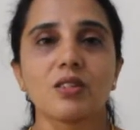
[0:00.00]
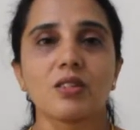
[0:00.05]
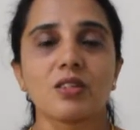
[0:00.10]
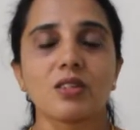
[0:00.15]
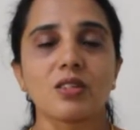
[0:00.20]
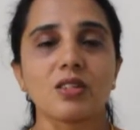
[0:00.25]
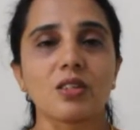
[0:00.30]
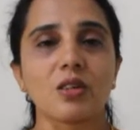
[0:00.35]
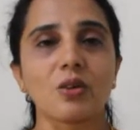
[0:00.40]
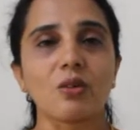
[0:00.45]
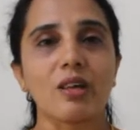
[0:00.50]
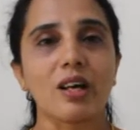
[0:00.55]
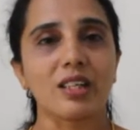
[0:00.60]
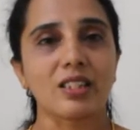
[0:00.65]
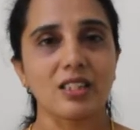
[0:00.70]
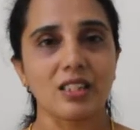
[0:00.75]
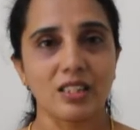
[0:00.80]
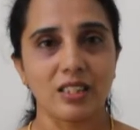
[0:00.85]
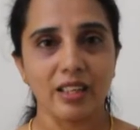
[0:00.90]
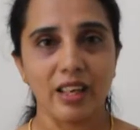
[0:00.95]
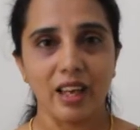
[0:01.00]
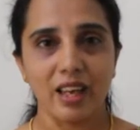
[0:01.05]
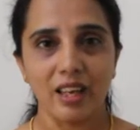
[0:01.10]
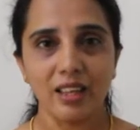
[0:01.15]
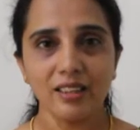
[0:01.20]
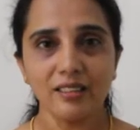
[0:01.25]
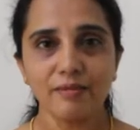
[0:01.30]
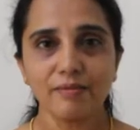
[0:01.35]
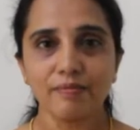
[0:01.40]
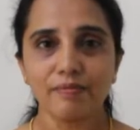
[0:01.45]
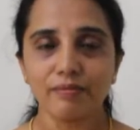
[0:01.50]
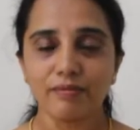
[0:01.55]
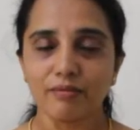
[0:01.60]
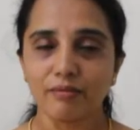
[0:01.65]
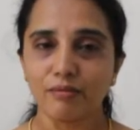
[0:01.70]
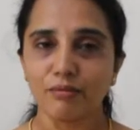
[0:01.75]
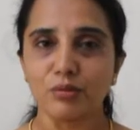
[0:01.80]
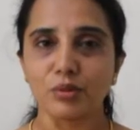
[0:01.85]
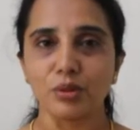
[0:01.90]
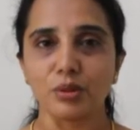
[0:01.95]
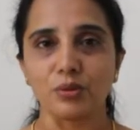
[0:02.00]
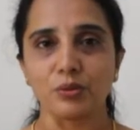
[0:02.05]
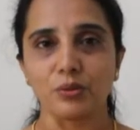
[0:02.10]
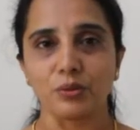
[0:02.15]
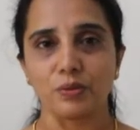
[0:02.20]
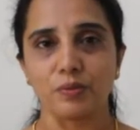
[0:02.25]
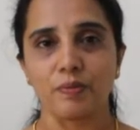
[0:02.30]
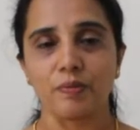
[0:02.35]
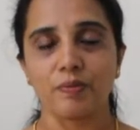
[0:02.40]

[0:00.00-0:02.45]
so that it can move.